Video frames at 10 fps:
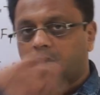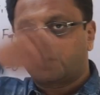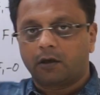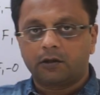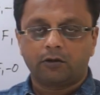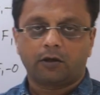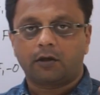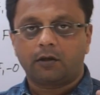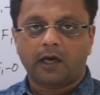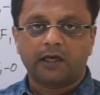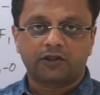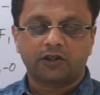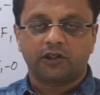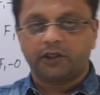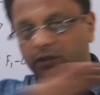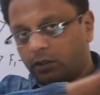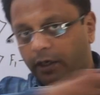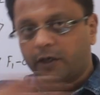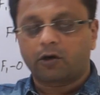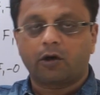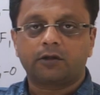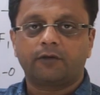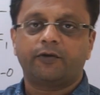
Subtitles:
Turn your answer sheet and draw the